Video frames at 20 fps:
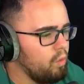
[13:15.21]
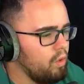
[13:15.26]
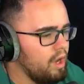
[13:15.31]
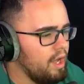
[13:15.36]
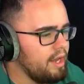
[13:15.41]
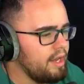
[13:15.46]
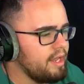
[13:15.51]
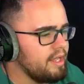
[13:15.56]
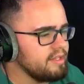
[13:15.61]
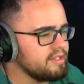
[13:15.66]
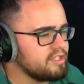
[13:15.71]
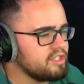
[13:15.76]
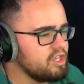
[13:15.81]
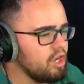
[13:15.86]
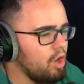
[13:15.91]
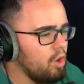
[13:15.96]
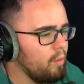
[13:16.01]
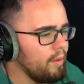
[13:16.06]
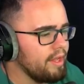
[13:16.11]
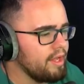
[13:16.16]
What I'm is done.
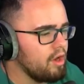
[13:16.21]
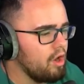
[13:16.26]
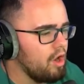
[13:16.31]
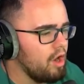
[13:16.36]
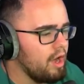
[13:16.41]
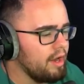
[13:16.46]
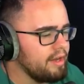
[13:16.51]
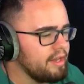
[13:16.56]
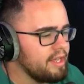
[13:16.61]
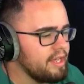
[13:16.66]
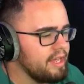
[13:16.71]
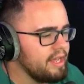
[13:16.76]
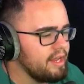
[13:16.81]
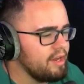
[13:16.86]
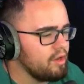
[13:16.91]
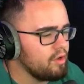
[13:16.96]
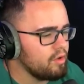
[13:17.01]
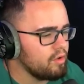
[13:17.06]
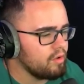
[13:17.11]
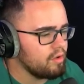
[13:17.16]
going on
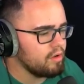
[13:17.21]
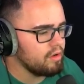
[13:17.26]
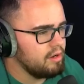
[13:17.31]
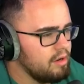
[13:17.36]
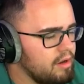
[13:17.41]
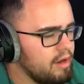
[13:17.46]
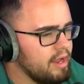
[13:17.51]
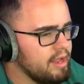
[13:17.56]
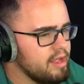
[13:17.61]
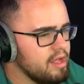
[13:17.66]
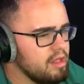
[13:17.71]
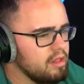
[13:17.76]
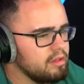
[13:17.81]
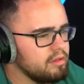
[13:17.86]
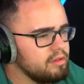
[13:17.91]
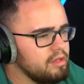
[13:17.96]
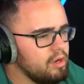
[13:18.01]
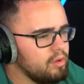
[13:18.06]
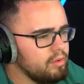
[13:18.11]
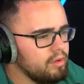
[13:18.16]
here? All right, no,
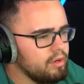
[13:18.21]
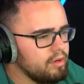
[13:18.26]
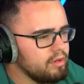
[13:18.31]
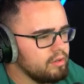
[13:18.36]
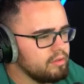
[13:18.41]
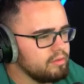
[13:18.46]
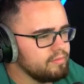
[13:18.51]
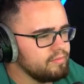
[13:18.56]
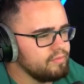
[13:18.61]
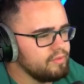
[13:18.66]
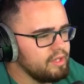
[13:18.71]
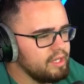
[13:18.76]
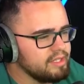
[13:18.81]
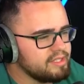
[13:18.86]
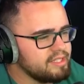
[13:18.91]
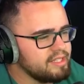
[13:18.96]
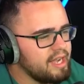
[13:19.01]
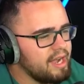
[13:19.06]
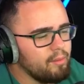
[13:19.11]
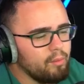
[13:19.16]
no, no, no,
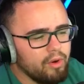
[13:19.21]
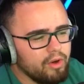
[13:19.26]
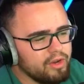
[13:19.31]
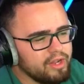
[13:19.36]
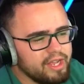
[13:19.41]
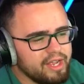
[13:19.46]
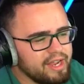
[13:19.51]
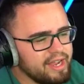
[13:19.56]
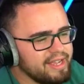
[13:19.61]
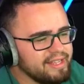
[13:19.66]
it's boing. not working.